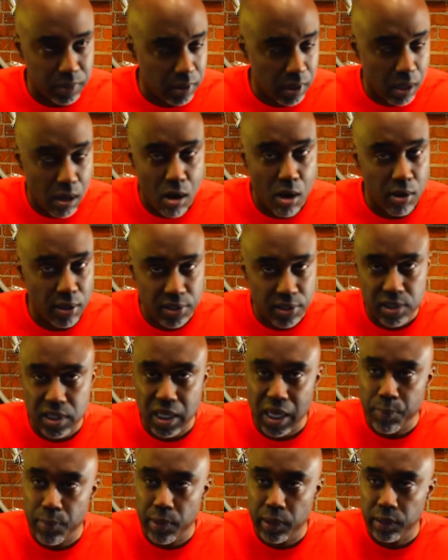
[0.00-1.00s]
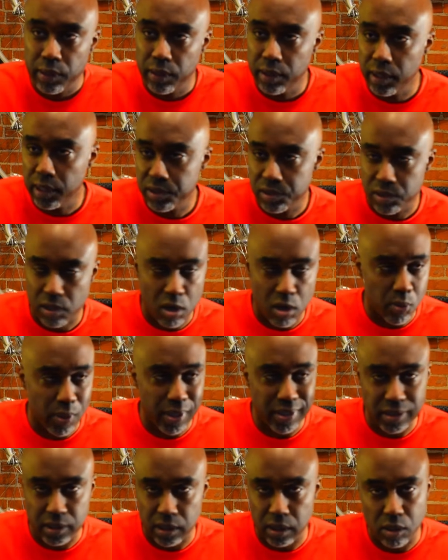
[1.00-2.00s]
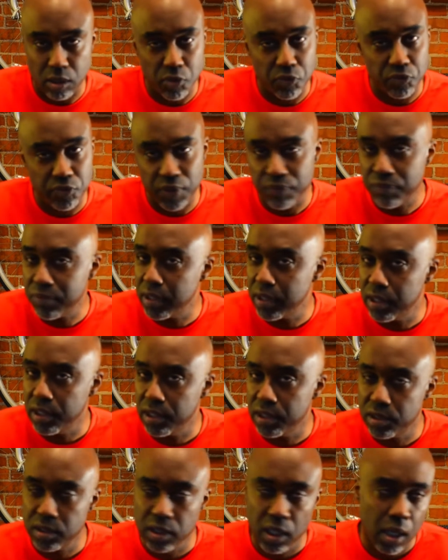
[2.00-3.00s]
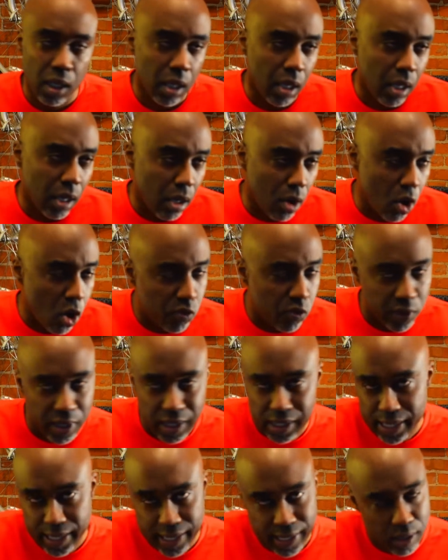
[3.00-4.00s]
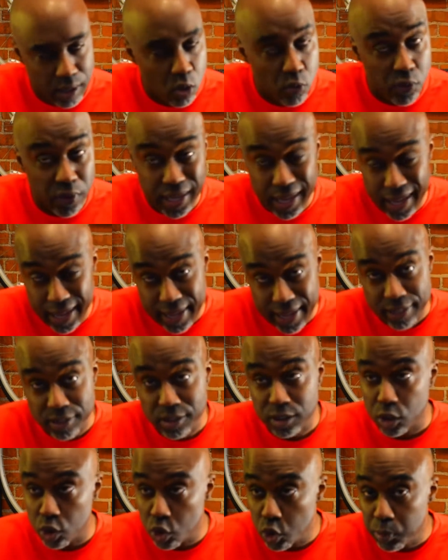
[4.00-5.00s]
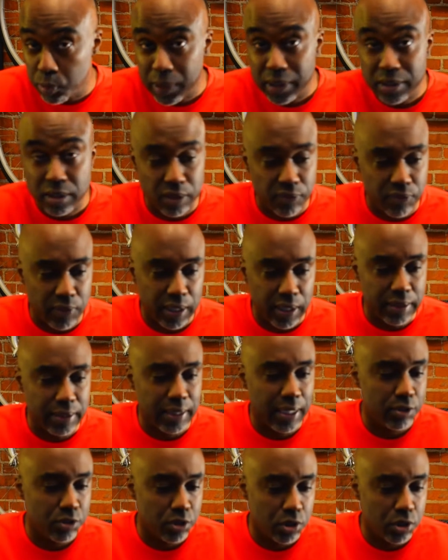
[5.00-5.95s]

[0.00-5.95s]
The hawk is coming. It's always in the low fifties, overcast, gloomy, stuff like that.